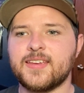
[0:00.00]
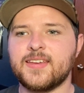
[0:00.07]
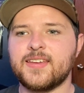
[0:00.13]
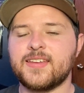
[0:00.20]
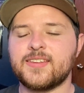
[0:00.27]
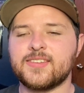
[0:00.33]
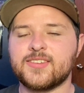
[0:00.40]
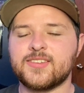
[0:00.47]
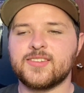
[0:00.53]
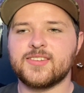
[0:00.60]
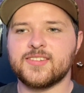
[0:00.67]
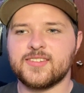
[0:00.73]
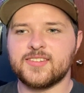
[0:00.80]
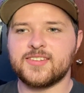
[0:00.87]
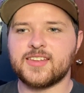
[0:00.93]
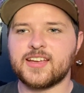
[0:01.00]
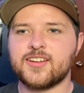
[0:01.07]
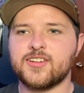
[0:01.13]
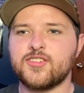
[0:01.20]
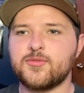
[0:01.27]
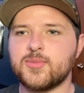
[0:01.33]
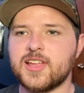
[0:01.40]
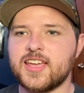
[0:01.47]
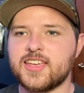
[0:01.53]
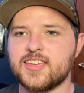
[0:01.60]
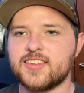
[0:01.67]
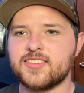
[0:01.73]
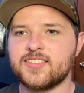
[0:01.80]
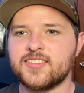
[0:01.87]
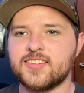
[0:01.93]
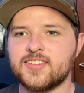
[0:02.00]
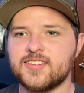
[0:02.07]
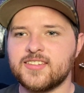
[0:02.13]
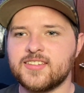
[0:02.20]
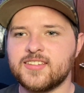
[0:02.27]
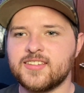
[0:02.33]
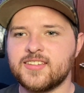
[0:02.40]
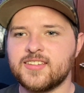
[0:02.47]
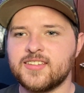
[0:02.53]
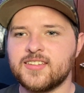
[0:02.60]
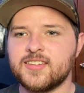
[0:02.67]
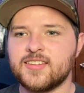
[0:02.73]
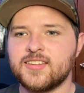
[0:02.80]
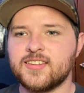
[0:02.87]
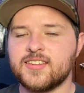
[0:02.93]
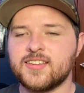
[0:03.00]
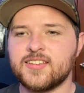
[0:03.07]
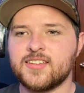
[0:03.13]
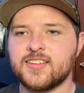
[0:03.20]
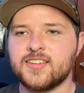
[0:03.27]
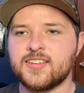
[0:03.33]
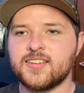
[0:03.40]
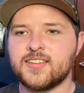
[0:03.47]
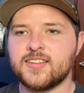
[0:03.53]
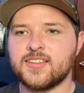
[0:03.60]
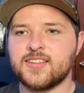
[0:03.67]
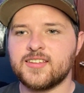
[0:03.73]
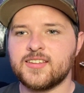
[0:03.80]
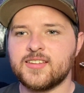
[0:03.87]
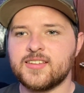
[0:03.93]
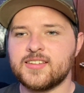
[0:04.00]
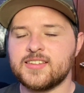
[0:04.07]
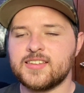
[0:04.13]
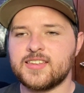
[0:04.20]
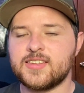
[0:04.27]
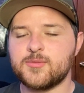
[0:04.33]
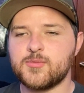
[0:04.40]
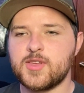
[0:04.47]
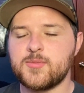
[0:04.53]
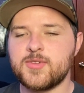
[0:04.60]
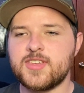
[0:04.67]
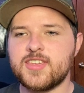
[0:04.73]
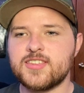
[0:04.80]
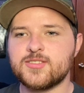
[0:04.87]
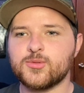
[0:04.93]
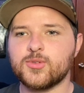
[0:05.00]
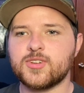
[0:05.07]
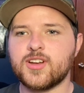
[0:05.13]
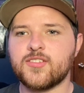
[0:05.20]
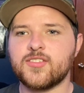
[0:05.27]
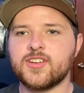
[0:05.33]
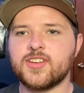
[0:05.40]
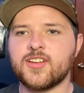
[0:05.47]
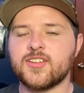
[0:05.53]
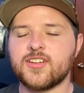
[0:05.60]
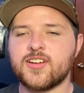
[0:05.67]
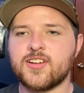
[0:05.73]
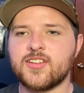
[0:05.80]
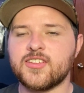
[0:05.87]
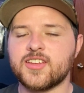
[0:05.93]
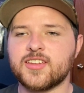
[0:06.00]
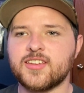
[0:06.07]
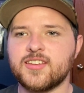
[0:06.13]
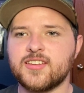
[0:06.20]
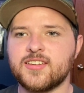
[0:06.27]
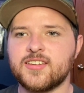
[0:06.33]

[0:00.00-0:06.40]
It's decorative blankets. Alcohol? Maybe he's a recovering alcoholic.